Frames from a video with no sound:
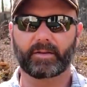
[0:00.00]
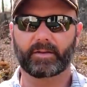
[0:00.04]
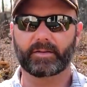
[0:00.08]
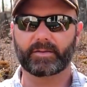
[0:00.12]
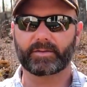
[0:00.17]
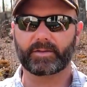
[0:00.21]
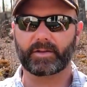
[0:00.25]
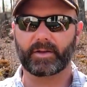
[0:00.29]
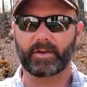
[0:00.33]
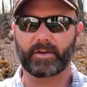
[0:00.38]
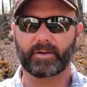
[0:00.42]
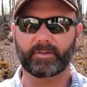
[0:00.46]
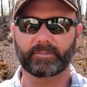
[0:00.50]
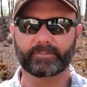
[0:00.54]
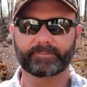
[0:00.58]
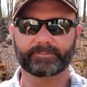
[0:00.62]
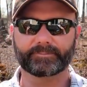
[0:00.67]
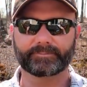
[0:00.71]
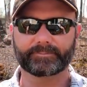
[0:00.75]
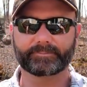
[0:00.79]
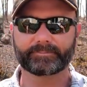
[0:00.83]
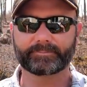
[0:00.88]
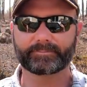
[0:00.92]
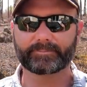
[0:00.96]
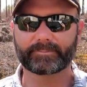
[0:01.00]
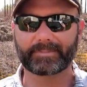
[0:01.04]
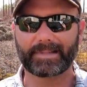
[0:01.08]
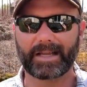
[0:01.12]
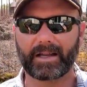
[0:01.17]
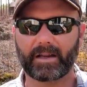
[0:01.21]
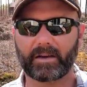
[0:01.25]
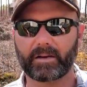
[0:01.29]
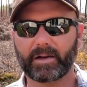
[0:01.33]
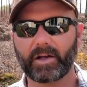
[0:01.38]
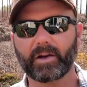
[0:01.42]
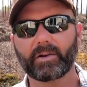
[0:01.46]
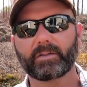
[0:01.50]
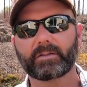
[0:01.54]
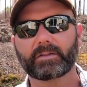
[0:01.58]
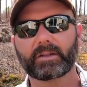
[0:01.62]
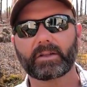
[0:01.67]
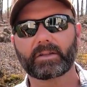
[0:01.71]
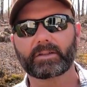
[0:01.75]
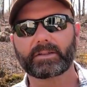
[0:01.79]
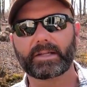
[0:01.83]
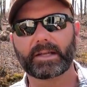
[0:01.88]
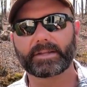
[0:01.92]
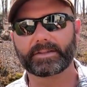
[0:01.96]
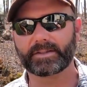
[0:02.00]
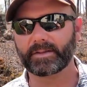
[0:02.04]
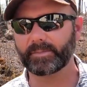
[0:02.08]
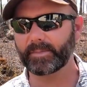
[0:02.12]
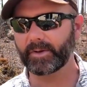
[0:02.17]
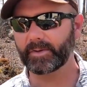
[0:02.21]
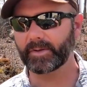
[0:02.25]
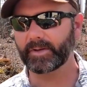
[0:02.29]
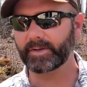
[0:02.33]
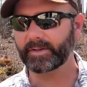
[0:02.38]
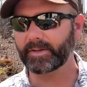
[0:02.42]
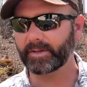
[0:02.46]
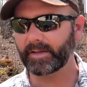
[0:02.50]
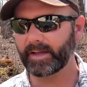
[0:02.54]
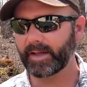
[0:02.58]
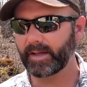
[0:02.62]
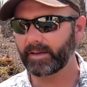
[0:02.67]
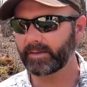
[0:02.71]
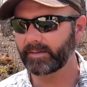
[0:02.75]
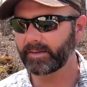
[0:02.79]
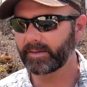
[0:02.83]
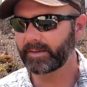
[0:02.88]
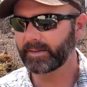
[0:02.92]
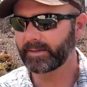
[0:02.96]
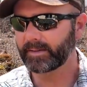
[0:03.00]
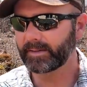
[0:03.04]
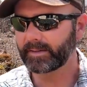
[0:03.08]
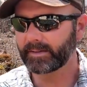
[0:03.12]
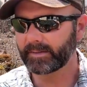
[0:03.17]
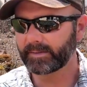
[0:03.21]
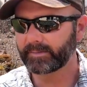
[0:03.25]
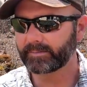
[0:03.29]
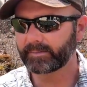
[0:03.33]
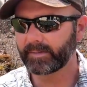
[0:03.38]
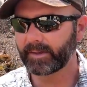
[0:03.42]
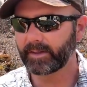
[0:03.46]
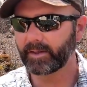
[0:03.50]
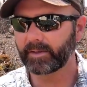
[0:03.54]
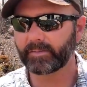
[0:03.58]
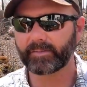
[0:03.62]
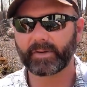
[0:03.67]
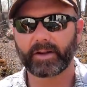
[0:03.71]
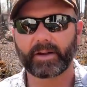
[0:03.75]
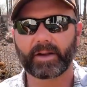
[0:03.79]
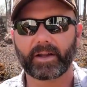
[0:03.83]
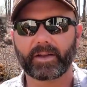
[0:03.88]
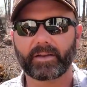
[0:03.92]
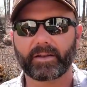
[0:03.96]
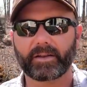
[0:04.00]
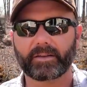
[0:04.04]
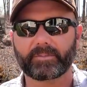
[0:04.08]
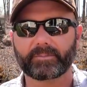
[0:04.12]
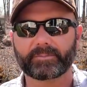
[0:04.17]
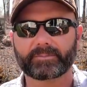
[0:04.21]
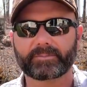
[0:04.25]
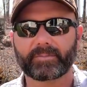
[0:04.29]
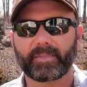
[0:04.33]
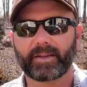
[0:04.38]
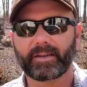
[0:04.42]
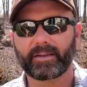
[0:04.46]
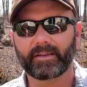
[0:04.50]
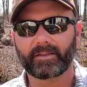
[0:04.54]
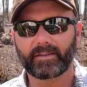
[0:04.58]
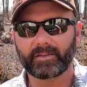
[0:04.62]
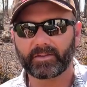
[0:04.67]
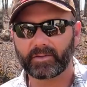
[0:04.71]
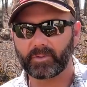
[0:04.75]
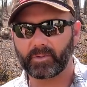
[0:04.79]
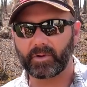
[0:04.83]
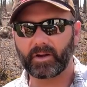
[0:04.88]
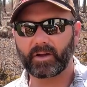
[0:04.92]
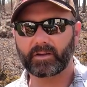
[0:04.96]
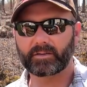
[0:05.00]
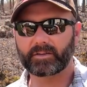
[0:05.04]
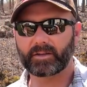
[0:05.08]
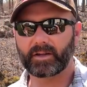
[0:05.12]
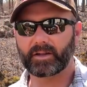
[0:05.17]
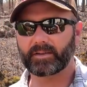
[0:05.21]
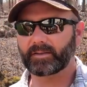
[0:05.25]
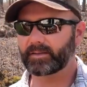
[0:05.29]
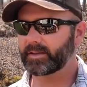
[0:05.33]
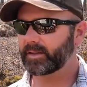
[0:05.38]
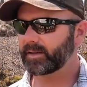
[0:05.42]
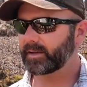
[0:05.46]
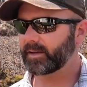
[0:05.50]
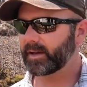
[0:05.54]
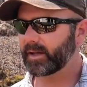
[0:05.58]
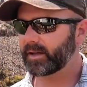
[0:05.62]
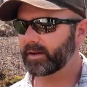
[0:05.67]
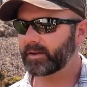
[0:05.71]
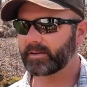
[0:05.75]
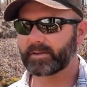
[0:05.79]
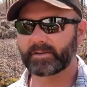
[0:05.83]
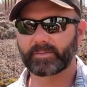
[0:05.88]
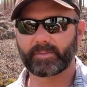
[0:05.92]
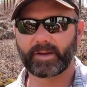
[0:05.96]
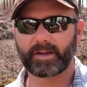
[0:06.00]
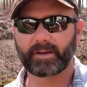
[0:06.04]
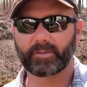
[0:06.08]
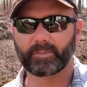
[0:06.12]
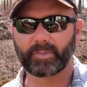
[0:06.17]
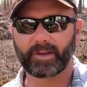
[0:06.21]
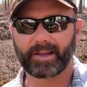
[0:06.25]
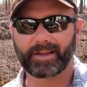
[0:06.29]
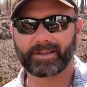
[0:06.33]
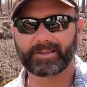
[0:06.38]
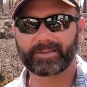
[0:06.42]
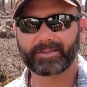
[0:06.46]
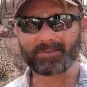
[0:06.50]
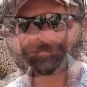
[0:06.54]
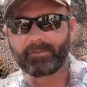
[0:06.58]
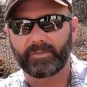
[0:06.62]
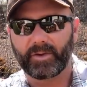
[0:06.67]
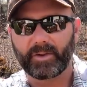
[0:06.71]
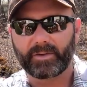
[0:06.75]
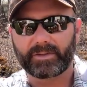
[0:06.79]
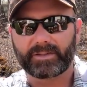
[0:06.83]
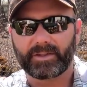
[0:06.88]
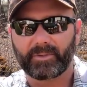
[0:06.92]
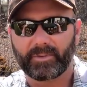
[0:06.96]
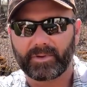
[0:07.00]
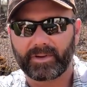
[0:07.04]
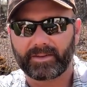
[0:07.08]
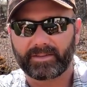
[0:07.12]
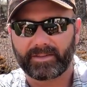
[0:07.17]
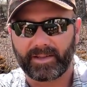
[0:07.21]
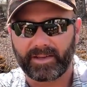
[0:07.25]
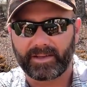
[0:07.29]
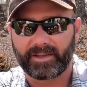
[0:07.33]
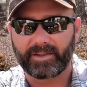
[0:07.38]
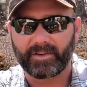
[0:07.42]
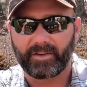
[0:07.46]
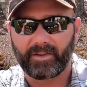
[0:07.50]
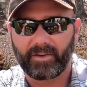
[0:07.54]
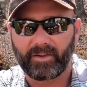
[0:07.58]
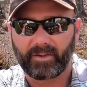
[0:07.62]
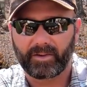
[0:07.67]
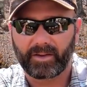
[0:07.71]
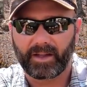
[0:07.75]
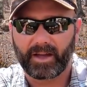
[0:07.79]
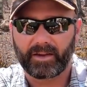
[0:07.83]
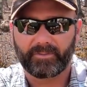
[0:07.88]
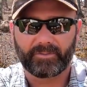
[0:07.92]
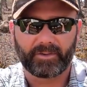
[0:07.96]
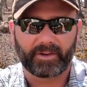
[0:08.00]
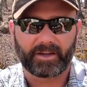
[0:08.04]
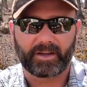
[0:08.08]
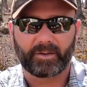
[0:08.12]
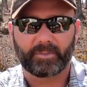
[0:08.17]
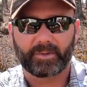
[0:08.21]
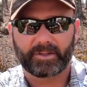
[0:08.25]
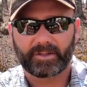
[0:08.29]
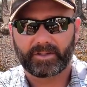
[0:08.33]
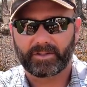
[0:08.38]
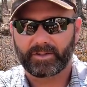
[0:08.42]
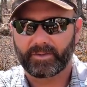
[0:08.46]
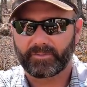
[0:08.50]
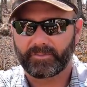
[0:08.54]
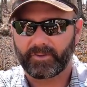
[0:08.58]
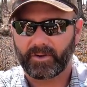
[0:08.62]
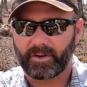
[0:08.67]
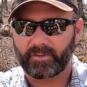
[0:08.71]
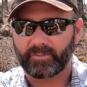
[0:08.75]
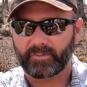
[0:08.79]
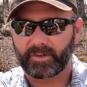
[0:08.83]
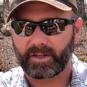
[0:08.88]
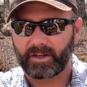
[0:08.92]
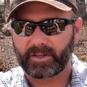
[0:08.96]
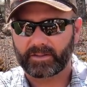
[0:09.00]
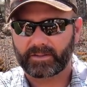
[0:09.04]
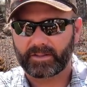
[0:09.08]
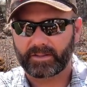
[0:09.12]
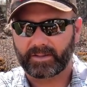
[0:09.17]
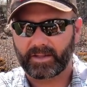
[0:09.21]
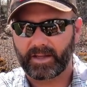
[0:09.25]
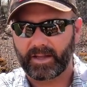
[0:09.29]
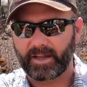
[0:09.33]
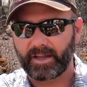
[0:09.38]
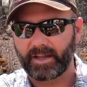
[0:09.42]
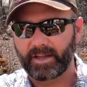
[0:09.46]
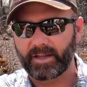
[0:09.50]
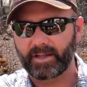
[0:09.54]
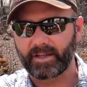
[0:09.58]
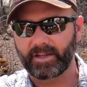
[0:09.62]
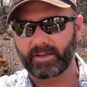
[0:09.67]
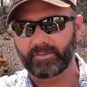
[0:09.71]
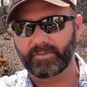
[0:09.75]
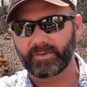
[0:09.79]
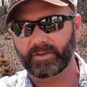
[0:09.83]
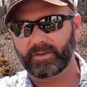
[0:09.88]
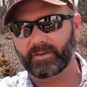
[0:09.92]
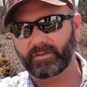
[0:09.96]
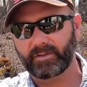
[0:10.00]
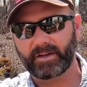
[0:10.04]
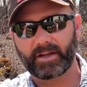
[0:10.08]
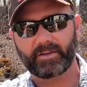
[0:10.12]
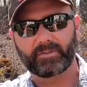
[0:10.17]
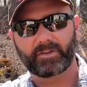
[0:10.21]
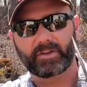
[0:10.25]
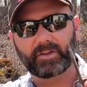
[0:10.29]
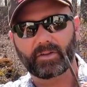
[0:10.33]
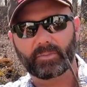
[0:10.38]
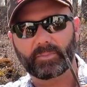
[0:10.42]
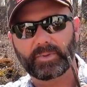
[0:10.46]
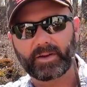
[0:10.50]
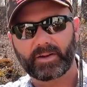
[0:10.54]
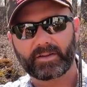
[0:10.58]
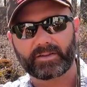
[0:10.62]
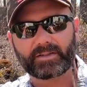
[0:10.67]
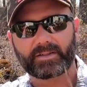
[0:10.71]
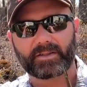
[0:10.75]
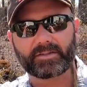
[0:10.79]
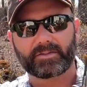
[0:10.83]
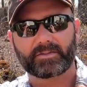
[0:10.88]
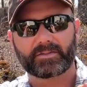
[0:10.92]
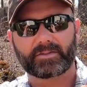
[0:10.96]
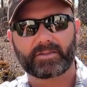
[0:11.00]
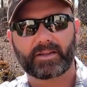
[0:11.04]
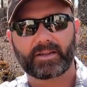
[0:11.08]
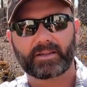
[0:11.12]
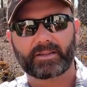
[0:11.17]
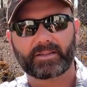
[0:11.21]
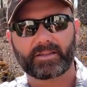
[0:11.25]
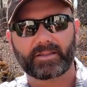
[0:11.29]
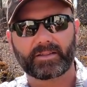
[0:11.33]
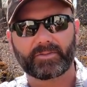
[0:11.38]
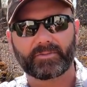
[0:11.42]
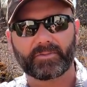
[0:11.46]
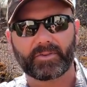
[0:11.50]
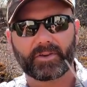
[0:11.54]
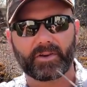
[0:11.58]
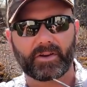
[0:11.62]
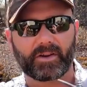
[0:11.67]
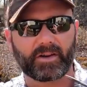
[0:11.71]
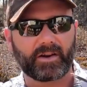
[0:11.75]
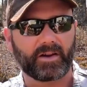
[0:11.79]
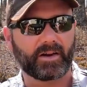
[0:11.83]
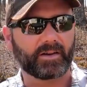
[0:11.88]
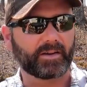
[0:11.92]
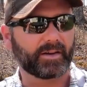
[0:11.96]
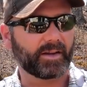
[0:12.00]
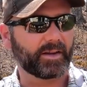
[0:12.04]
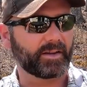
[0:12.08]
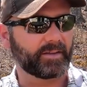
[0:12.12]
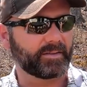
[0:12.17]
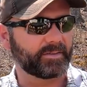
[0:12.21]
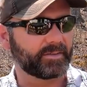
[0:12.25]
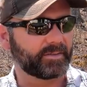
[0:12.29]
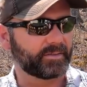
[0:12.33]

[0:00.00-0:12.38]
So, I don't know, a little testimony to that. They look very good. So we're all done thinning out our tomato plants. Folks, I want to thank you a whole lot for coming to the farm vlog today. If you don't have a little pair of scissors like this for your gardening,